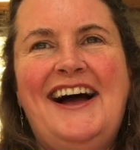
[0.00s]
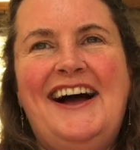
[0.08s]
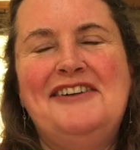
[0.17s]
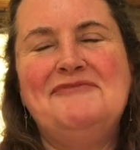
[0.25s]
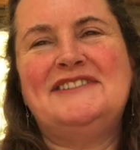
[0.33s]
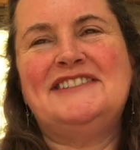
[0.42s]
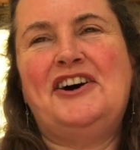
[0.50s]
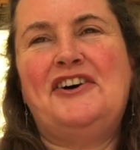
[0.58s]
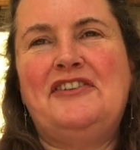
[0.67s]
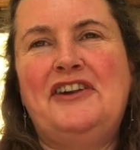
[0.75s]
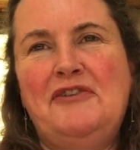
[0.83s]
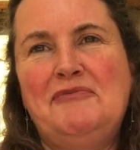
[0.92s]
I'm
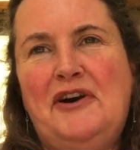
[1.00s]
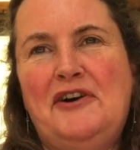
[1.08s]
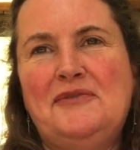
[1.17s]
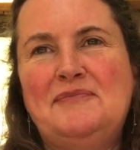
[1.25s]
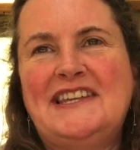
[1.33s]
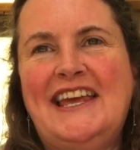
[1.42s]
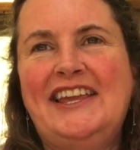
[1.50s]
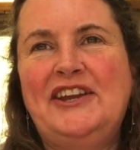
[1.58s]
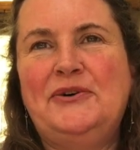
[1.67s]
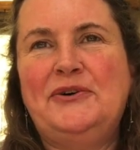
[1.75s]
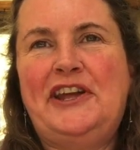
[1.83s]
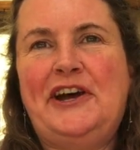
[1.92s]
Sara and welcome to Hen
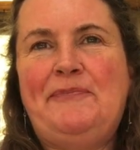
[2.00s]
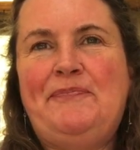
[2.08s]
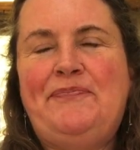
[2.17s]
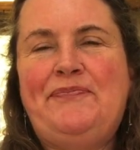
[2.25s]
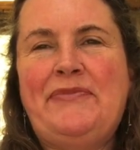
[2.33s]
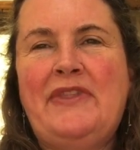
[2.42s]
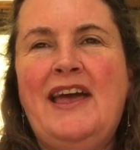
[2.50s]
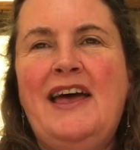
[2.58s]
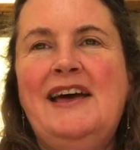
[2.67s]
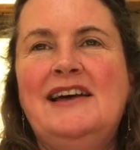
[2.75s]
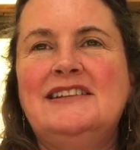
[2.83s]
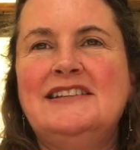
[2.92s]
Corner.
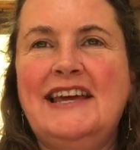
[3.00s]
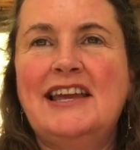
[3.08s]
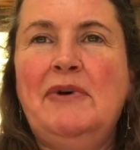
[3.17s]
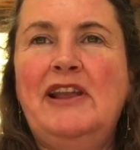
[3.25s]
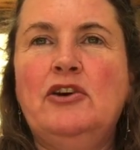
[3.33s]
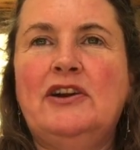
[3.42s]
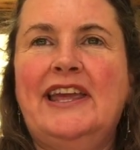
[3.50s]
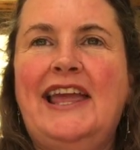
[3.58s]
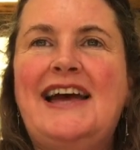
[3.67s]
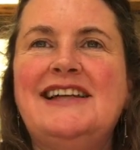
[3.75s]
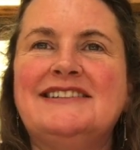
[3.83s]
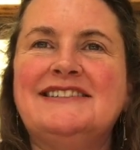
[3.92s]
Today we're looking
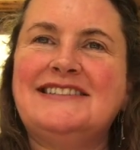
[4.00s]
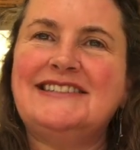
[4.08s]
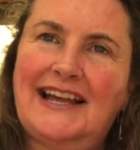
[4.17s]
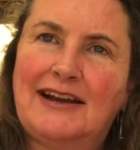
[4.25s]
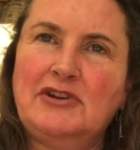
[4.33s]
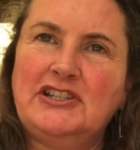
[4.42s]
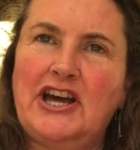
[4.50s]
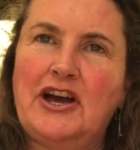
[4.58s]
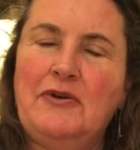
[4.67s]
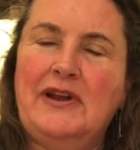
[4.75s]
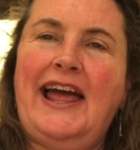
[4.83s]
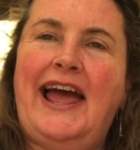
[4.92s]
at
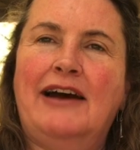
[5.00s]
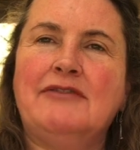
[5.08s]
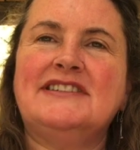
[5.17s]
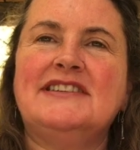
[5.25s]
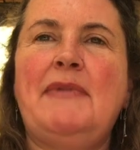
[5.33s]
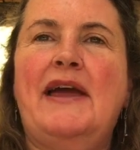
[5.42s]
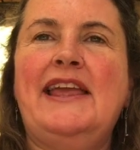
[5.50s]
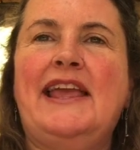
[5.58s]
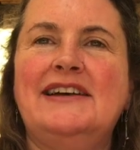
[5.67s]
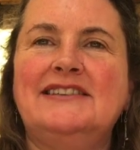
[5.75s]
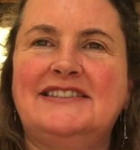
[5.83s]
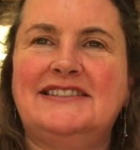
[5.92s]
sourdough and how to make
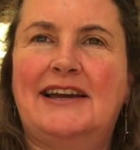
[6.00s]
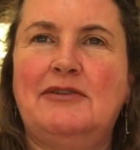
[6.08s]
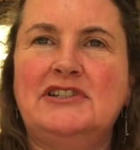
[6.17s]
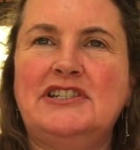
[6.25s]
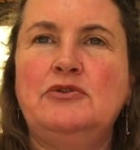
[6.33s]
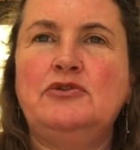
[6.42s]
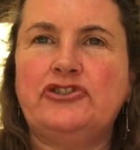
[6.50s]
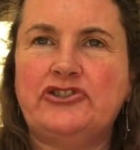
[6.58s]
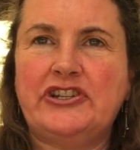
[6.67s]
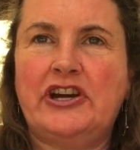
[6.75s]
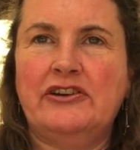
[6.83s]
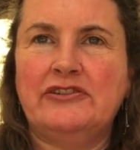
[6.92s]
a sourdough
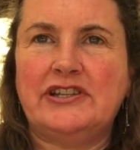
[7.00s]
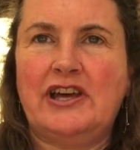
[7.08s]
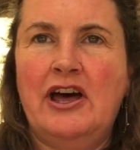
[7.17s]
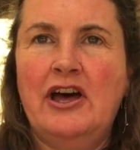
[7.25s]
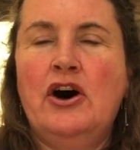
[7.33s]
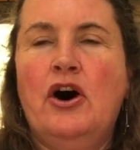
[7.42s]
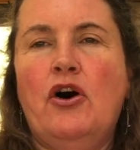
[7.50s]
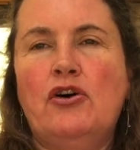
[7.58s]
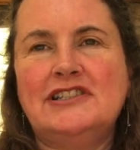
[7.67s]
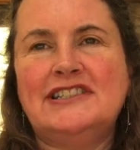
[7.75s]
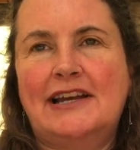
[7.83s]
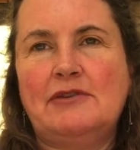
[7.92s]
starter or
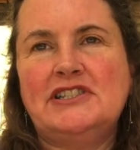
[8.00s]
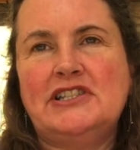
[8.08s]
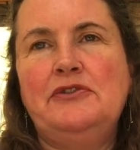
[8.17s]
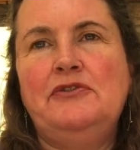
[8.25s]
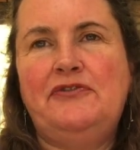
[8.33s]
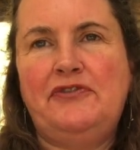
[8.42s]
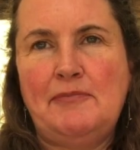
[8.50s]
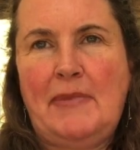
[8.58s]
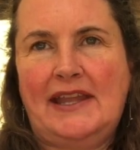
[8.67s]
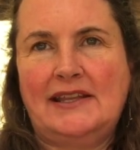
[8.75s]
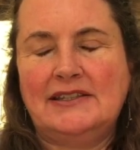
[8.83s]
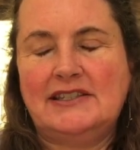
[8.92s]
a sourdough
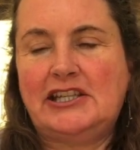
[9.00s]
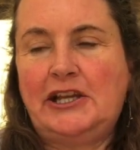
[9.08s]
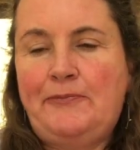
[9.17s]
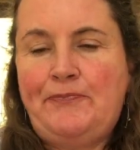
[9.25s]
ferment.